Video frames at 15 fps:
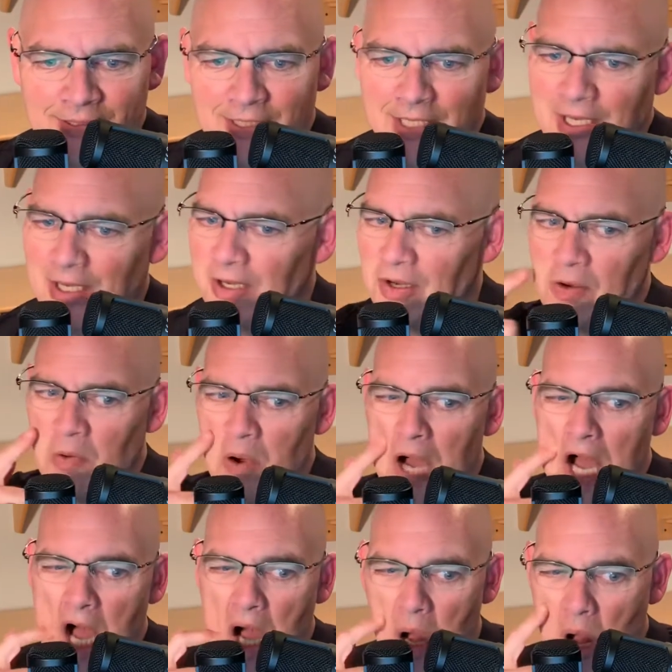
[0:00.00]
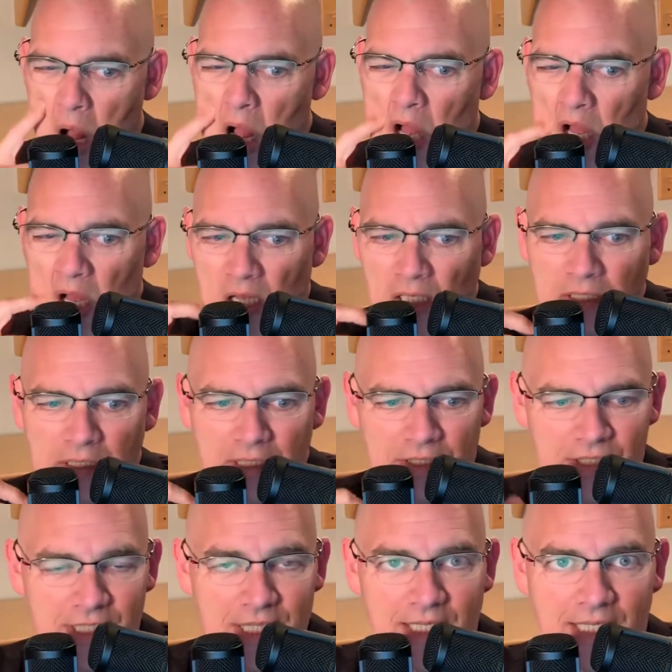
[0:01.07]
Oh, wow. And
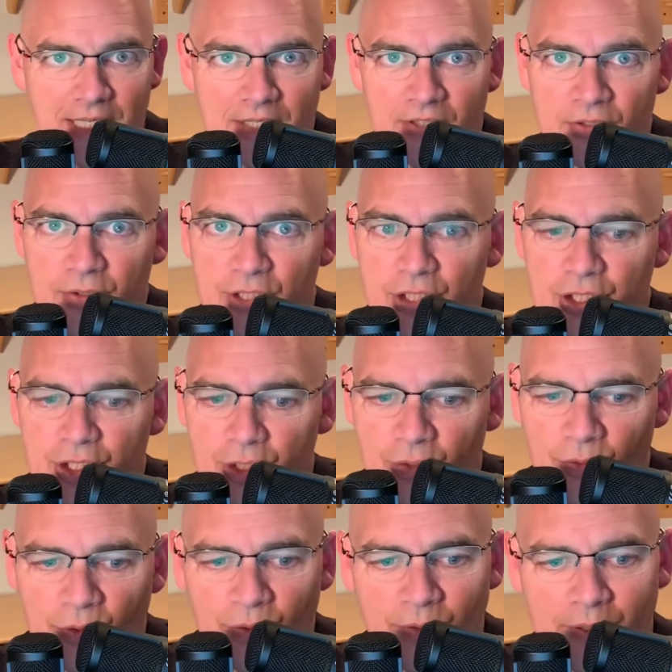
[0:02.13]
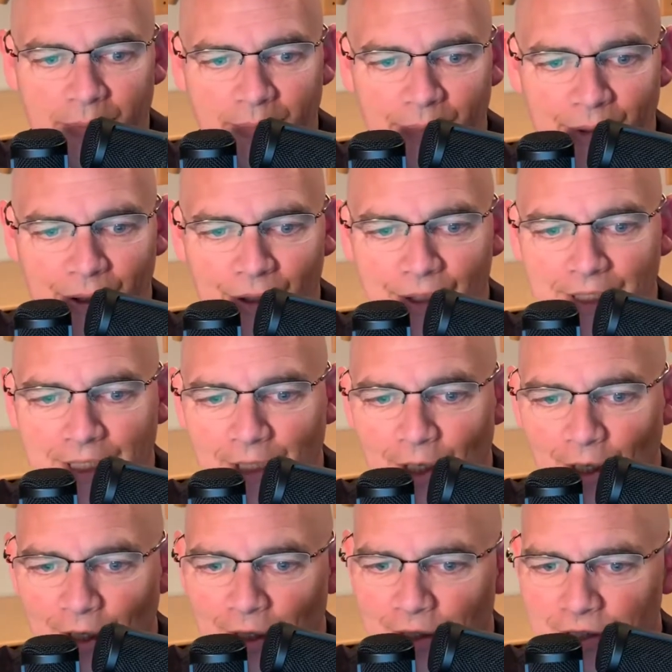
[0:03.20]
CNN is screwing Bernie
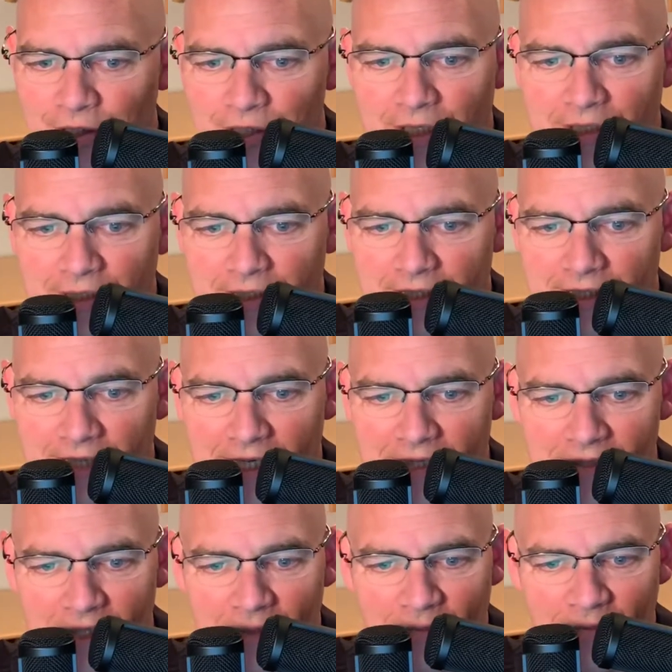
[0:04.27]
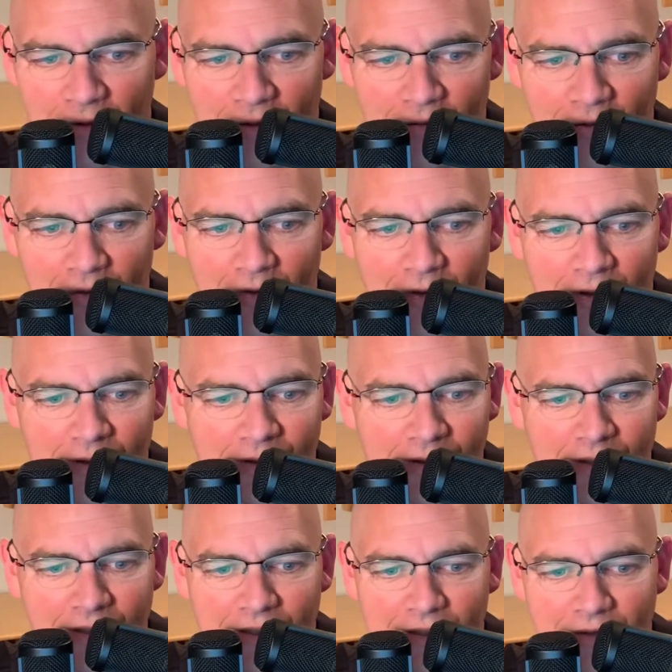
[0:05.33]
hard, just like they did last time in favor of Hillary
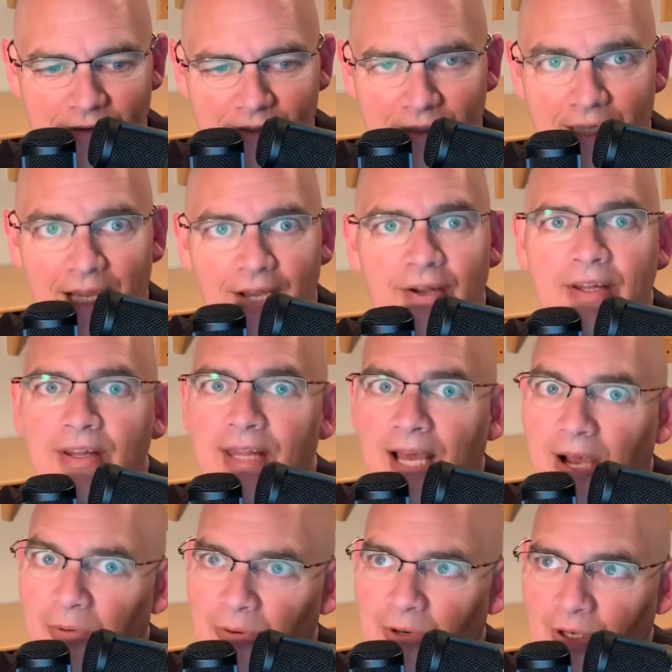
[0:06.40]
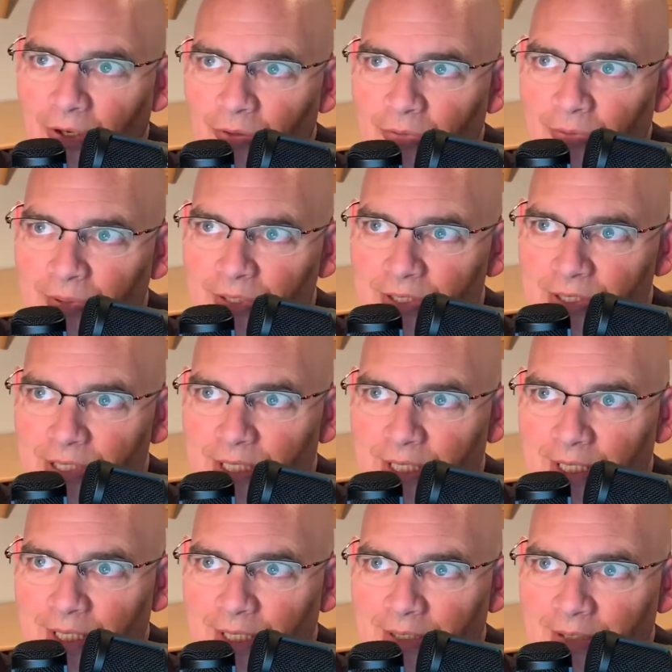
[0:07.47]
Clinton. And how did that work out for you,
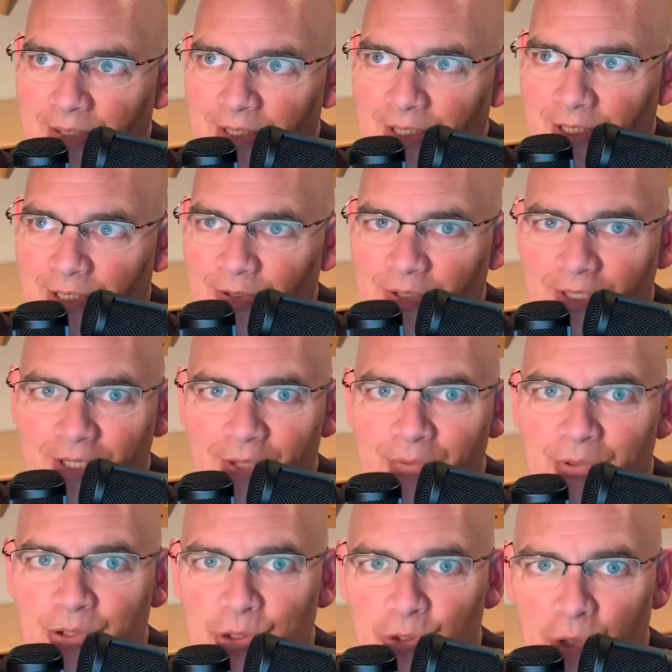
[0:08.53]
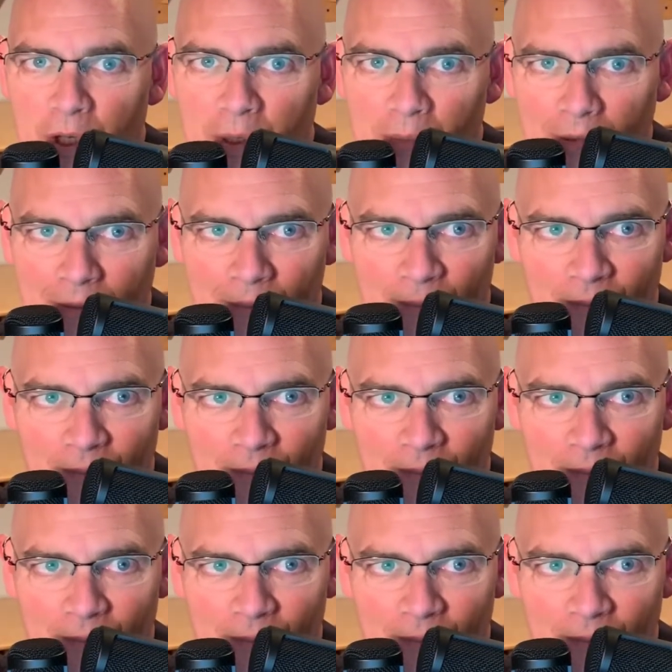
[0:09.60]
CNN? You ended up with Trump.